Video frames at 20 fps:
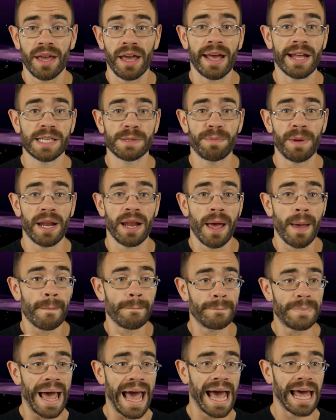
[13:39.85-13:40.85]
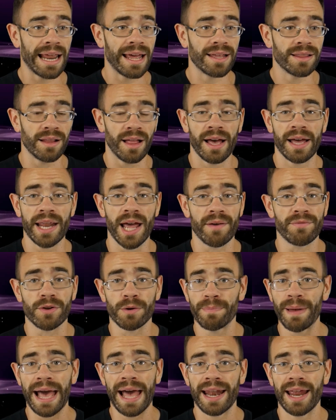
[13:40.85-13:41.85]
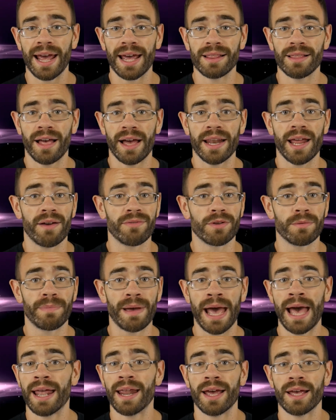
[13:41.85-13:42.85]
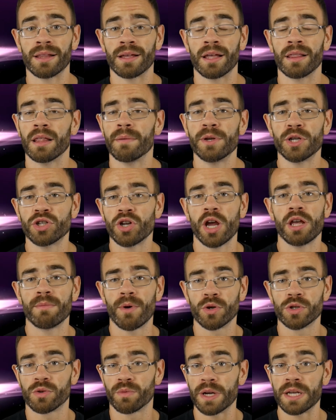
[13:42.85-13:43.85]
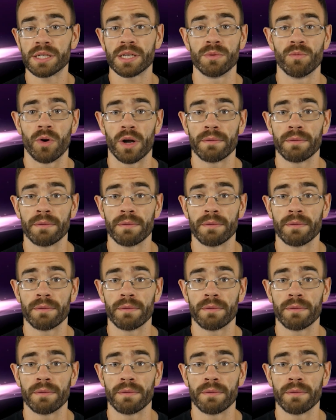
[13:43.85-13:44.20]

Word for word: It's been bad headline after bad headline after bad headline. Let me show you the most recent